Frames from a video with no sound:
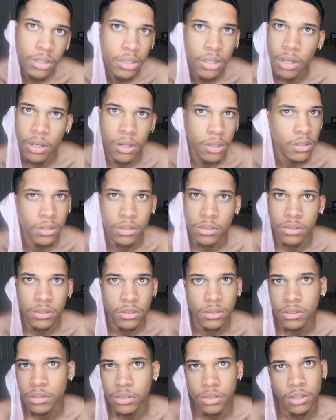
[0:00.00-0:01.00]
No,
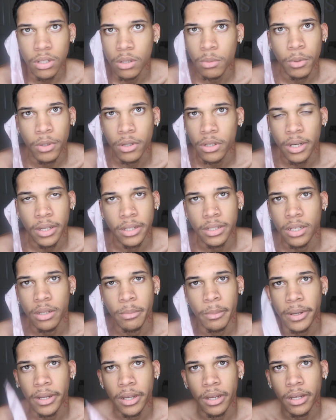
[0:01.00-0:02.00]
don't work like
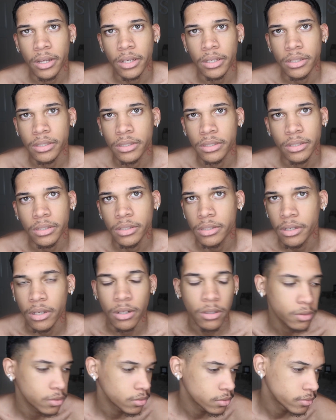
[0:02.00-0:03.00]
that, my guy.
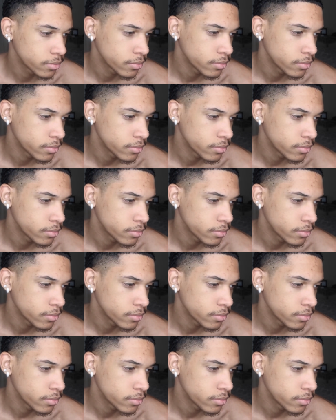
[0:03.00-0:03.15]
Don't.